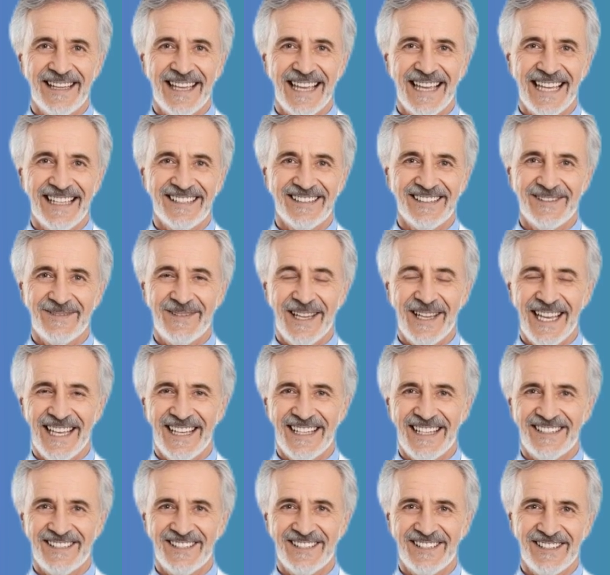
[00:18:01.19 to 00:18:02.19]
As you
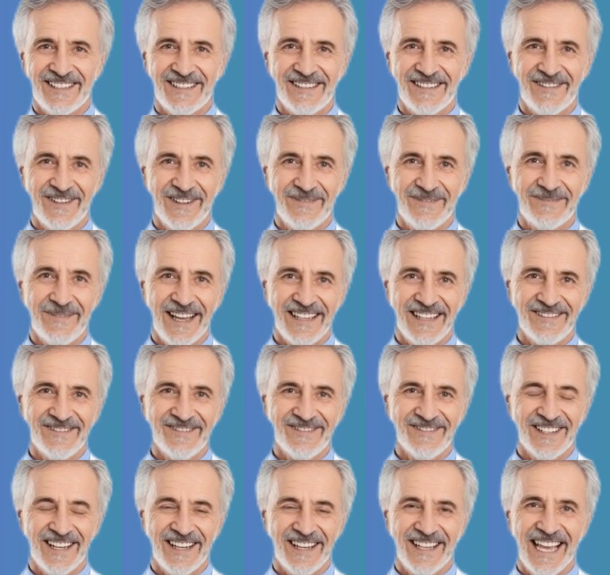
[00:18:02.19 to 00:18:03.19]
age, your
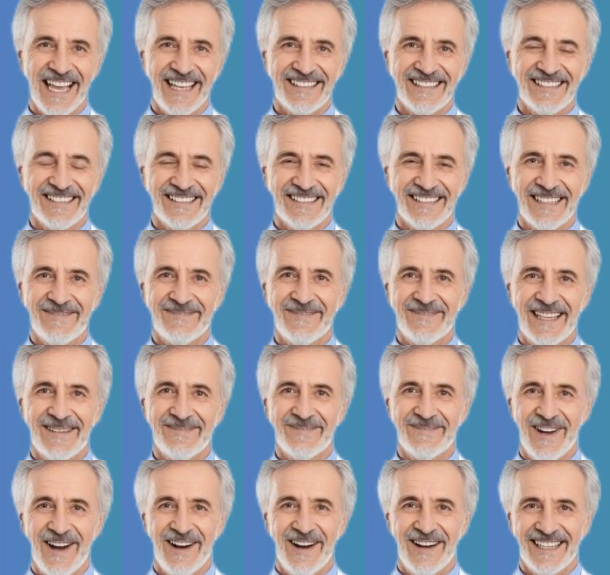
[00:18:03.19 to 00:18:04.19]
muscles are constantly being
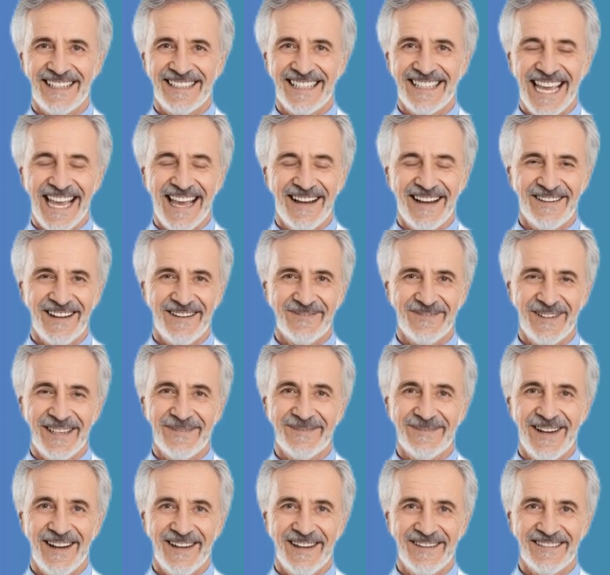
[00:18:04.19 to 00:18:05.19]
broken down and
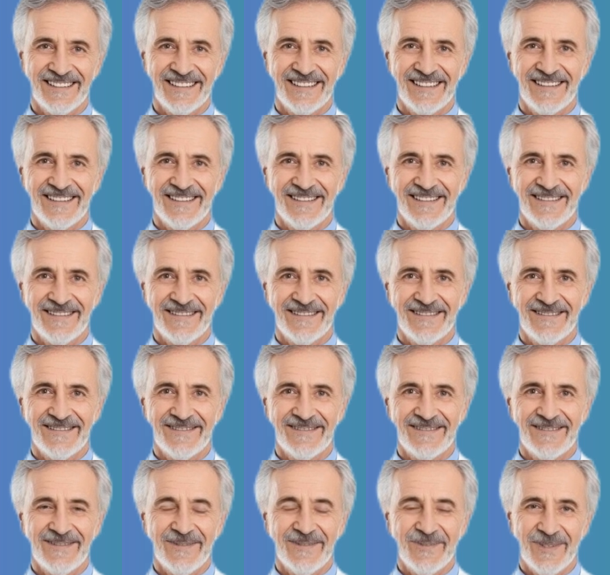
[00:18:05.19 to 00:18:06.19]
rebuilt.
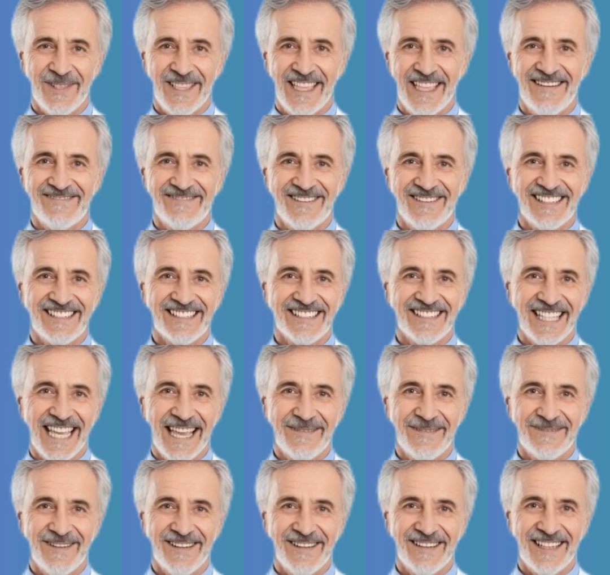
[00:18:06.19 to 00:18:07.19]
With every
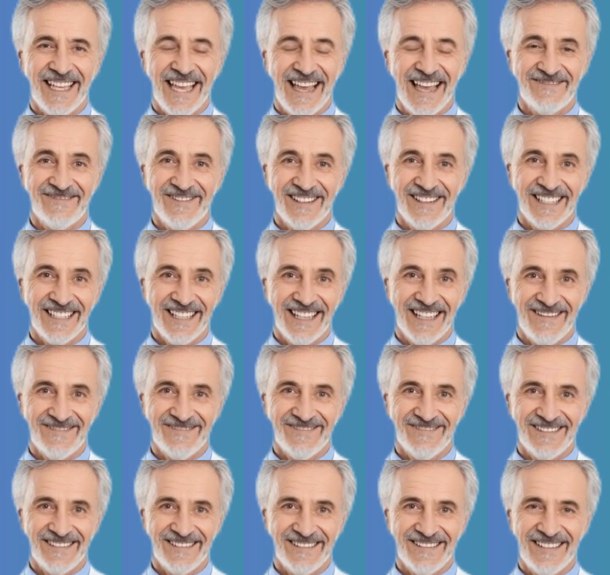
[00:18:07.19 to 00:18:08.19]
step, every
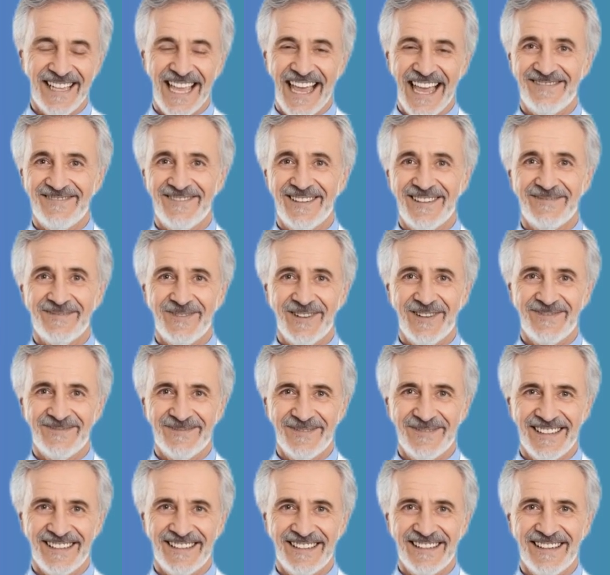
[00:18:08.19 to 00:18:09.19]
lift, every
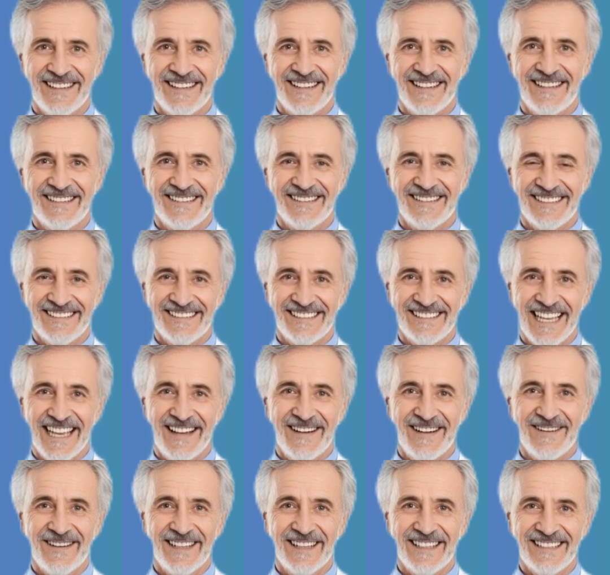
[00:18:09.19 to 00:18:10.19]
movement, the
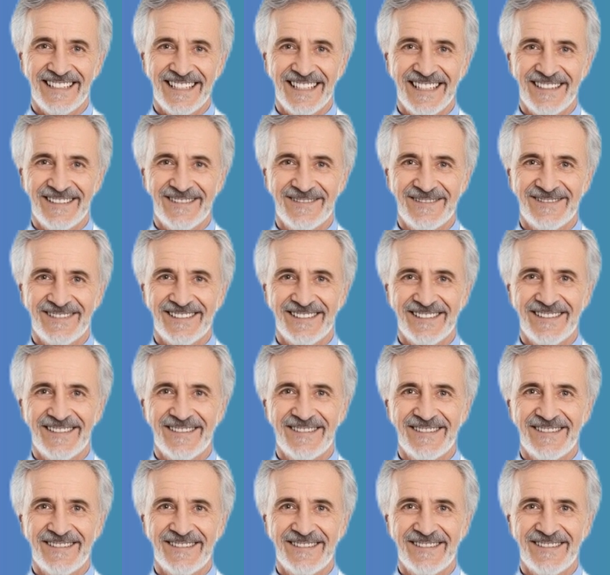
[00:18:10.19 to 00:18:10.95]
cycle continues.